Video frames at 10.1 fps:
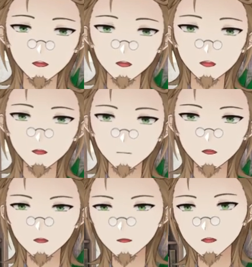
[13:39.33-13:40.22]
Uh, I will
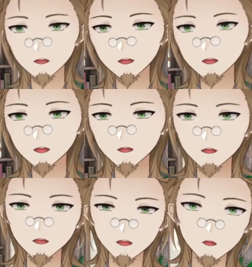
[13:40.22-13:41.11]
discuss at the end
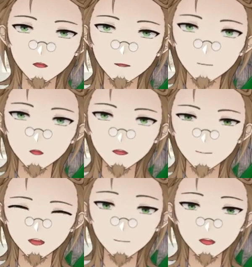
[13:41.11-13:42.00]
of that one what I
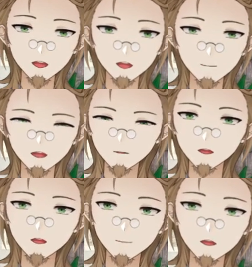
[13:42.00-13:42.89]
think about Shield Hero, but so far
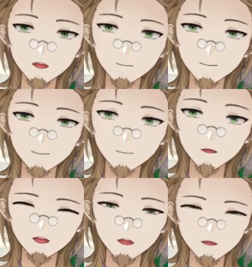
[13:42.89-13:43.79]
it's been okay.
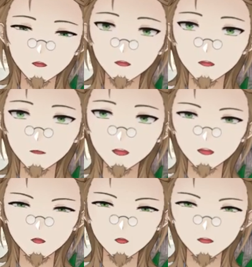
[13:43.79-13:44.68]
Just throwing it out there in case
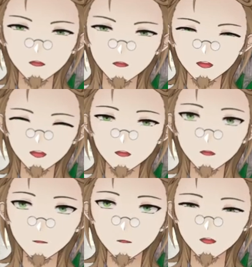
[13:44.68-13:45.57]
I don't get a chance
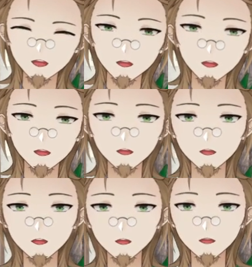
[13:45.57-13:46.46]
to later.
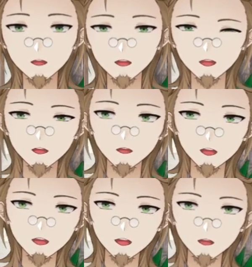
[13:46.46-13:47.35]
Uh, Shield Hero this
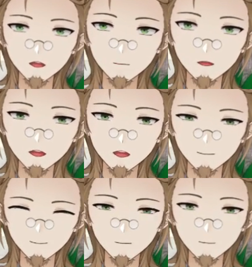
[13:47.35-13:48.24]
season has been okay.
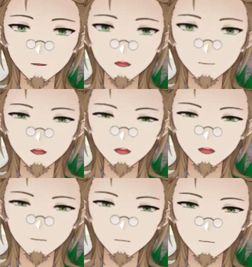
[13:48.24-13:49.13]
It's been kind
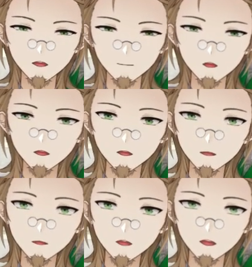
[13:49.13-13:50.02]
of weird at parts.